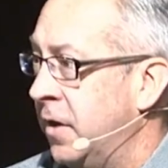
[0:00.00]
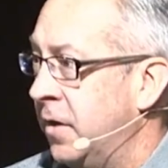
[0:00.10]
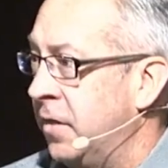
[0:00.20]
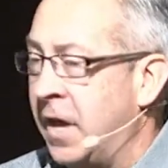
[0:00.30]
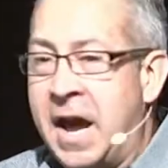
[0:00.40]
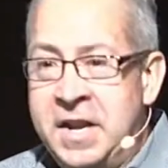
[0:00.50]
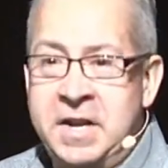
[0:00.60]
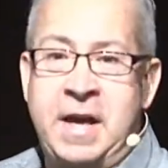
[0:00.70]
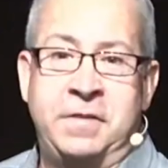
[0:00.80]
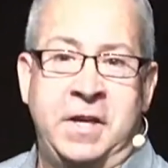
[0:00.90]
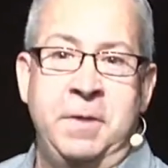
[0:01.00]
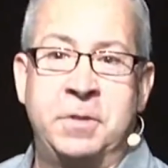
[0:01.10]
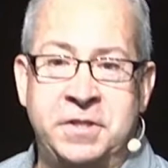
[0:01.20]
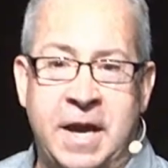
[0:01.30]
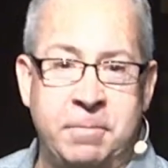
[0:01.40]
that I didn't have to keep the
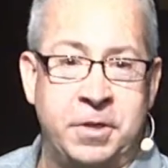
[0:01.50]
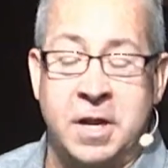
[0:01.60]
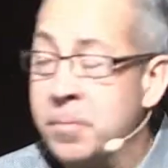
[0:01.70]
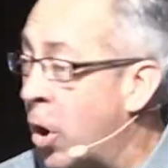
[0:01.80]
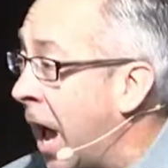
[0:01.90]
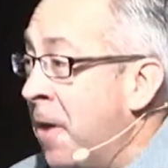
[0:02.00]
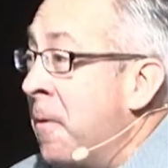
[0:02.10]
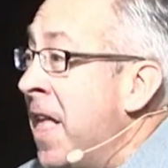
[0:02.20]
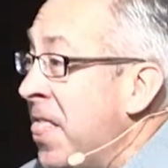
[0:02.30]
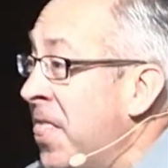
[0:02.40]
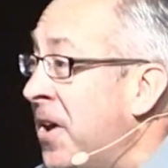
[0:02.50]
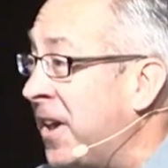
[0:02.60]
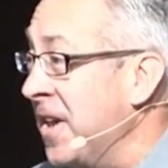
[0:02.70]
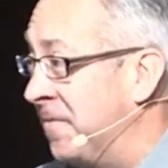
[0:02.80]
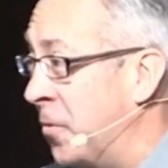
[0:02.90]
Sabbath anymore. I went
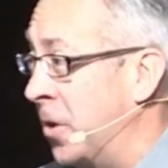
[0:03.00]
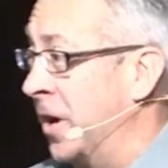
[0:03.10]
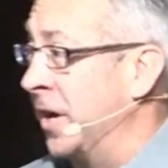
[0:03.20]
looking for it.